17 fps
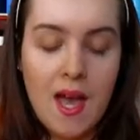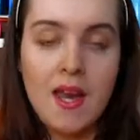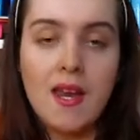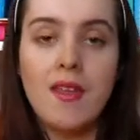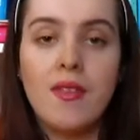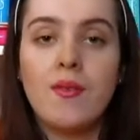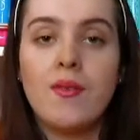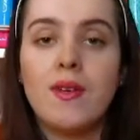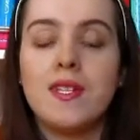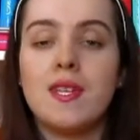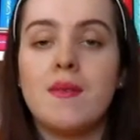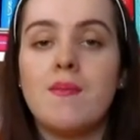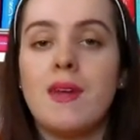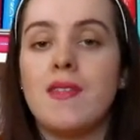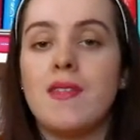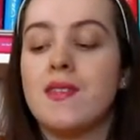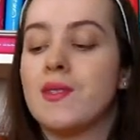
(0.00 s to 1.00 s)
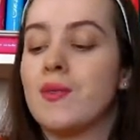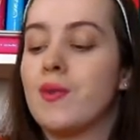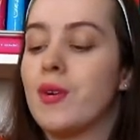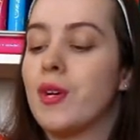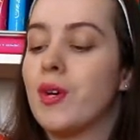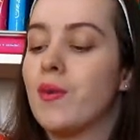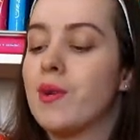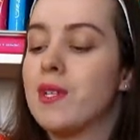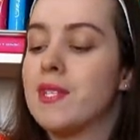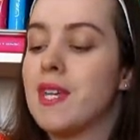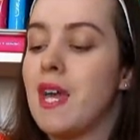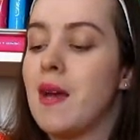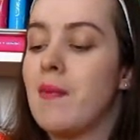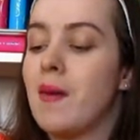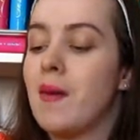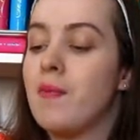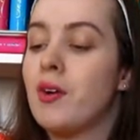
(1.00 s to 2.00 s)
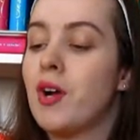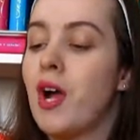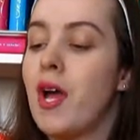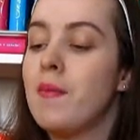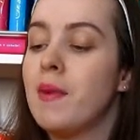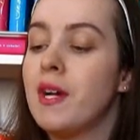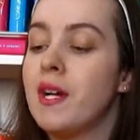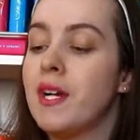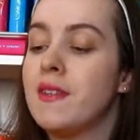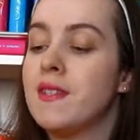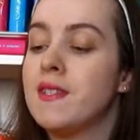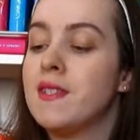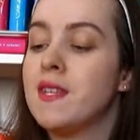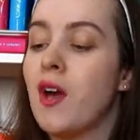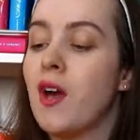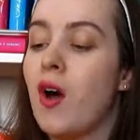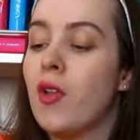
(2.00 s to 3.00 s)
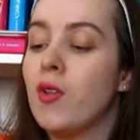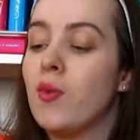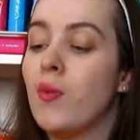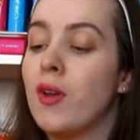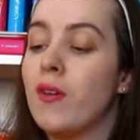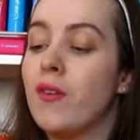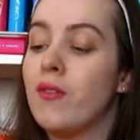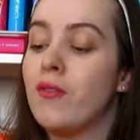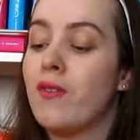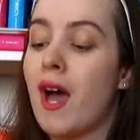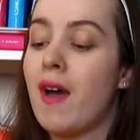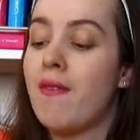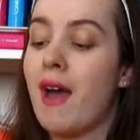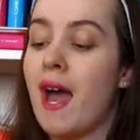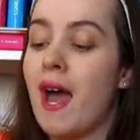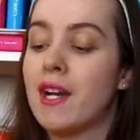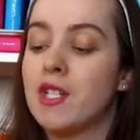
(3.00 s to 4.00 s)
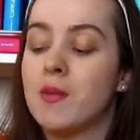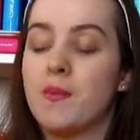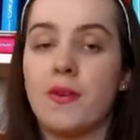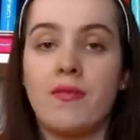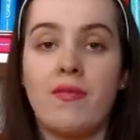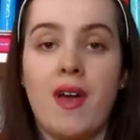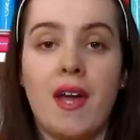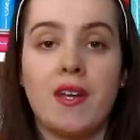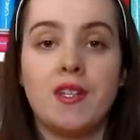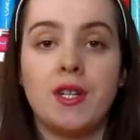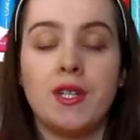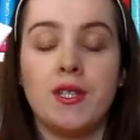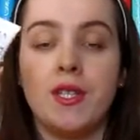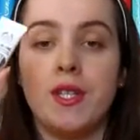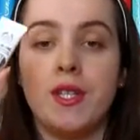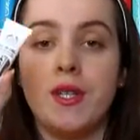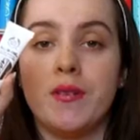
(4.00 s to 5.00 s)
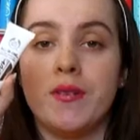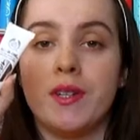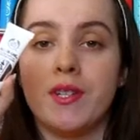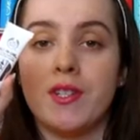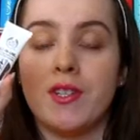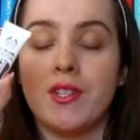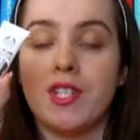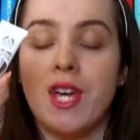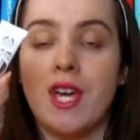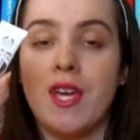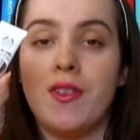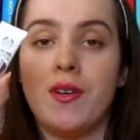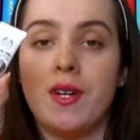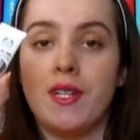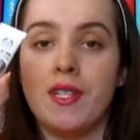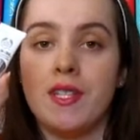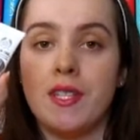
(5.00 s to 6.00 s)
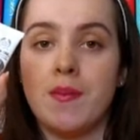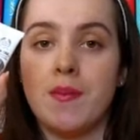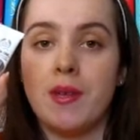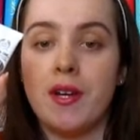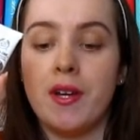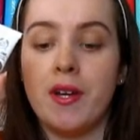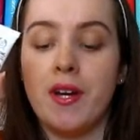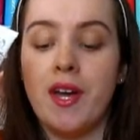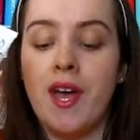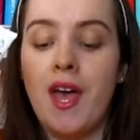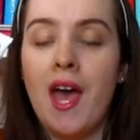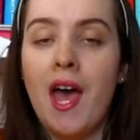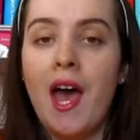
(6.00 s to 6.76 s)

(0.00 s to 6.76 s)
Another reason I made this order was to get my primer, and this is the All-in-One 5 Action Perfector in the Universal shade, their Instablur.